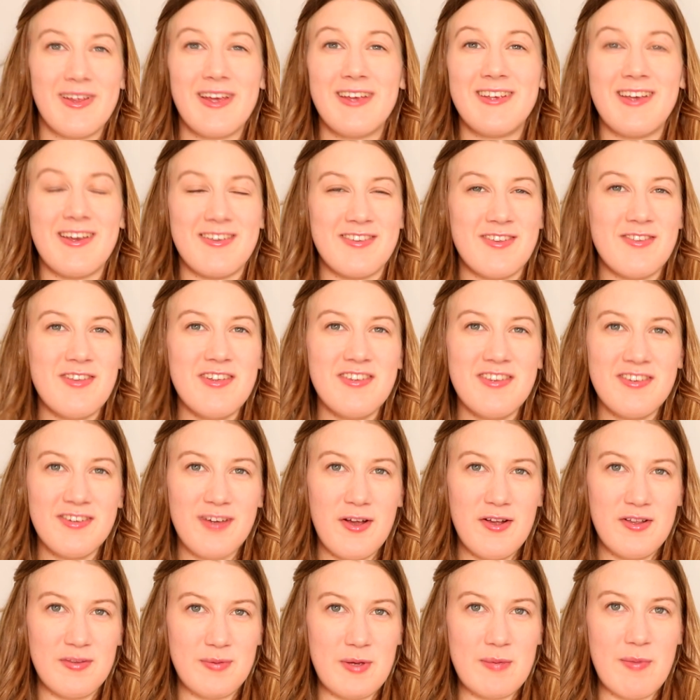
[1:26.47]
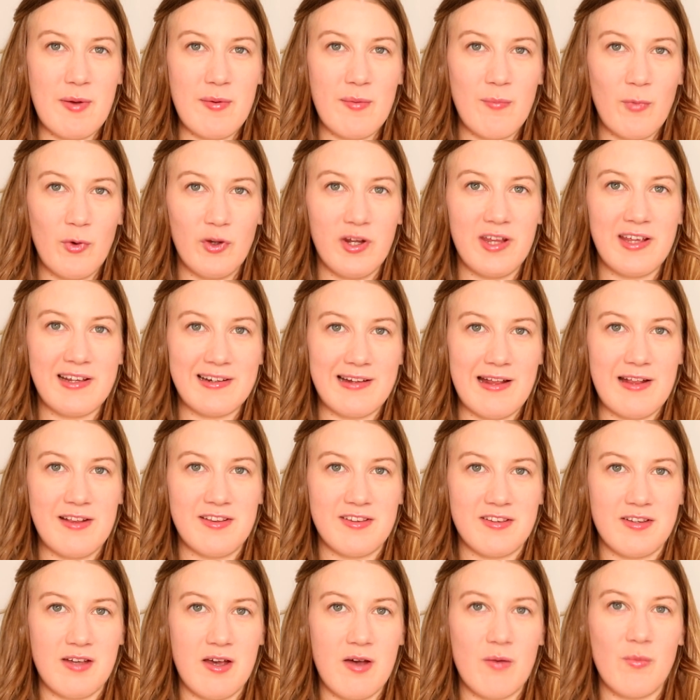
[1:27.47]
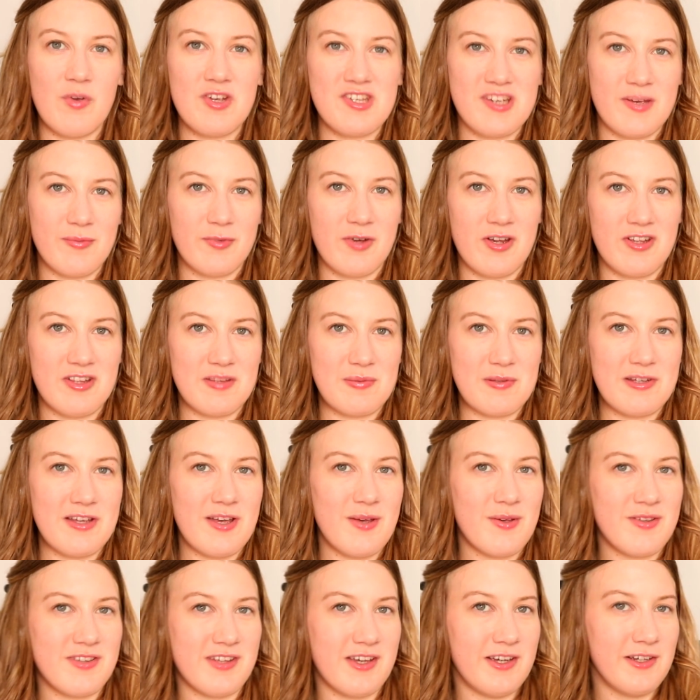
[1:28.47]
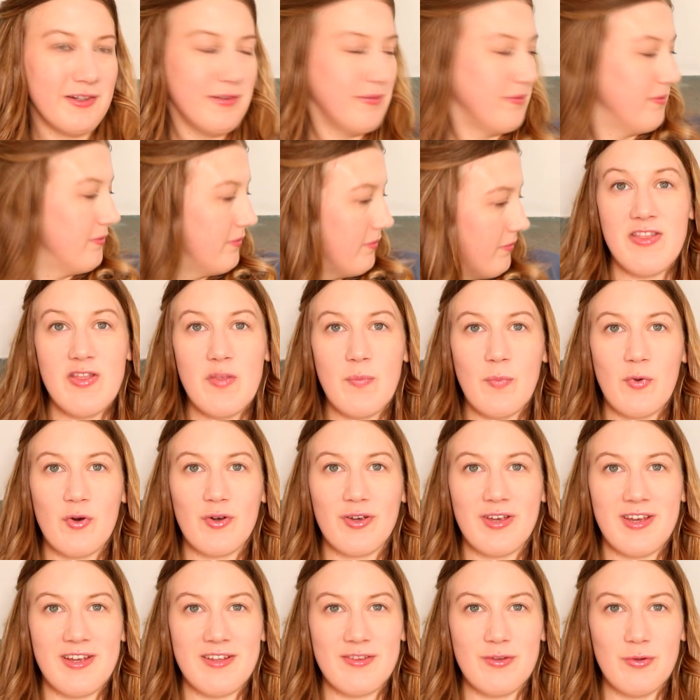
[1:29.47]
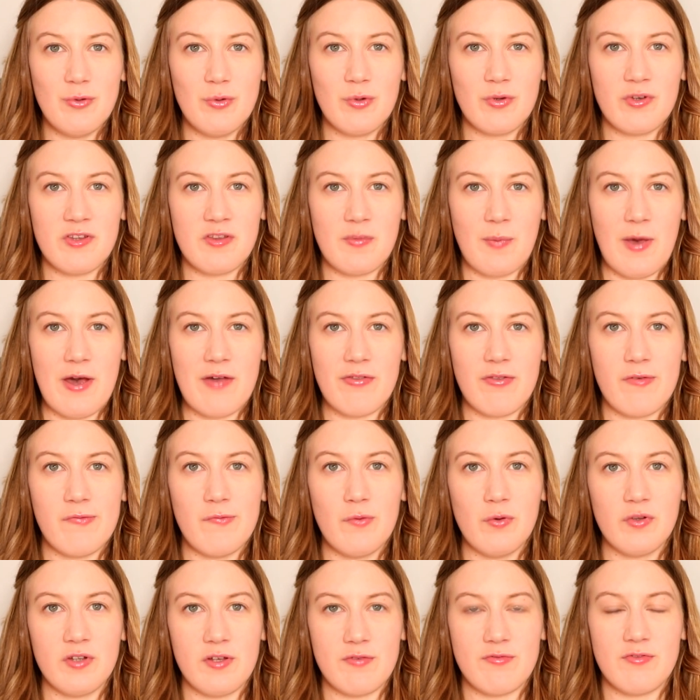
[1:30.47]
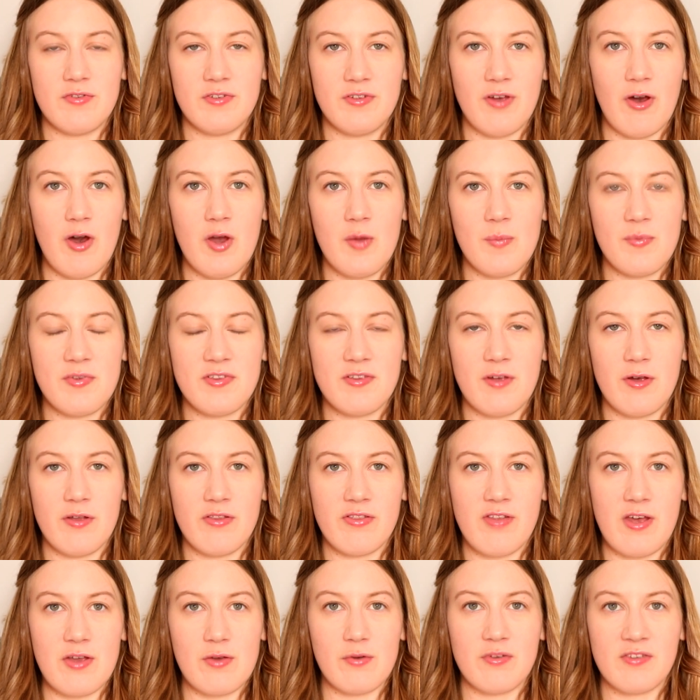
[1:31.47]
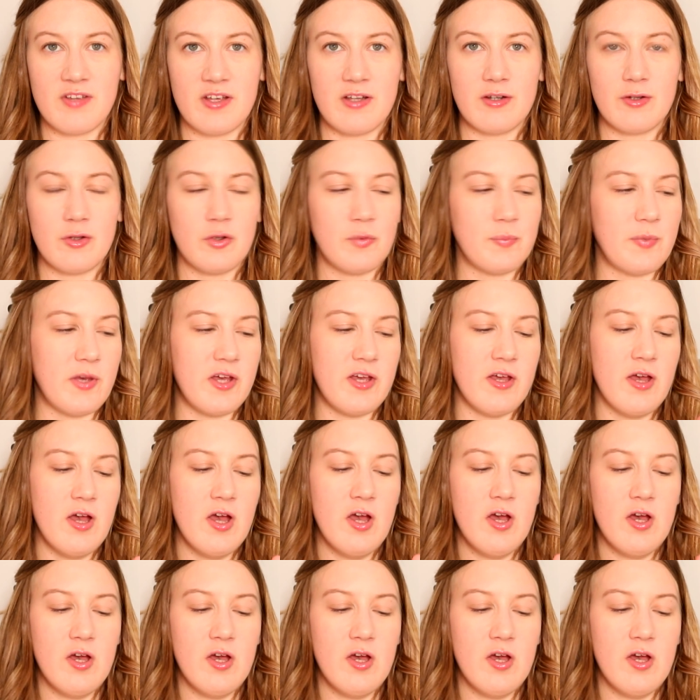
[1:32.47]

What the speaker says: Yeah, so this is going to be my morning cleanser, which I'm going to be using. In the book it talks about the 4 different types that your skin could be.